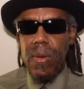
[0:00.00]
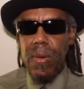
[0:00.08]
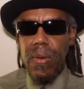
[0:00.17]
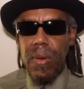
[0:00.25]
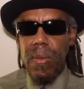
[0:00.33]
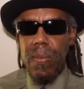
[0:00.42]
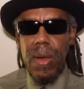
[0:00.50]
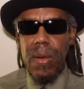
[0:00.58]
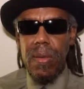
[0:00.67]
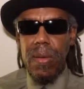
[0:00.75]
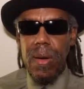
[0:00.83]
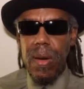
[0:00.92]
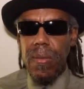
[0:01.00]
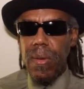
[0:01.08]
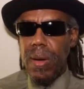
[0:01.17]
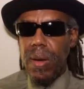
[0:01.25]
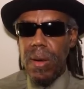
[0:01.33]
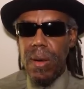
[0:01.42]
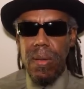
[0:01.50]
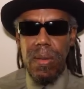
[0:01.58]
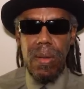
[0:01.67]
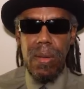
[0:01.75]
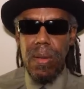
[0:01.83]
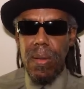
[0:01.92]
or a military,
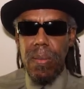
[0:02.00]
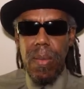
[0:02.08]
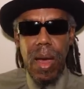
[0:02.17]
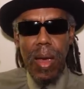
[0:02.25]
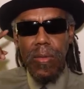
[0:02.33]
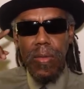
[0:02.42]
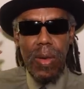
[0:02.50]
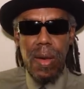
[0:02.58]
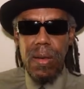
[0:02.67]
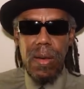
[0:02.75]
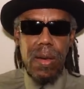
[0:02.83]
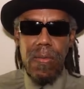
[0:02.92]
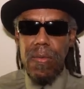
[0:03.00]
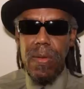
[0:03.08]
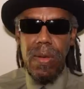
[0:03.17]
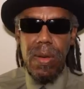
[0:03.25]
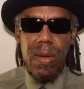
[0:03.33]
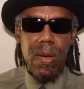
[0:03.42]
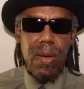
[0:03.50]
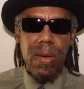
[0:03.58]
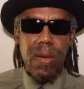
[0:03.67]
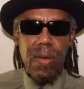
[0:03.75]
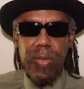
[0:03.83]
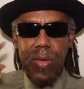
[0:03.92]
you know, mind state to even
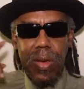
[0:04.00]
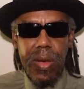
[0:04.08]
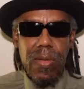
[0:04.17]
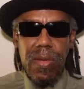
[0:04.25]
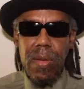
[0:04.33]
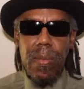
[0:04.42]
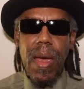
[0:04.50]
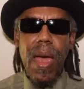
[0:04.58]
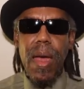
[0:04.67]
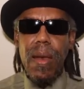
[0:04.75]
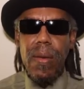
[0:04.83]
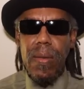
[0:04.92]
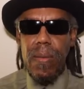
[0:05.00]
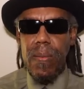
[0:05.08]
discuss the matter.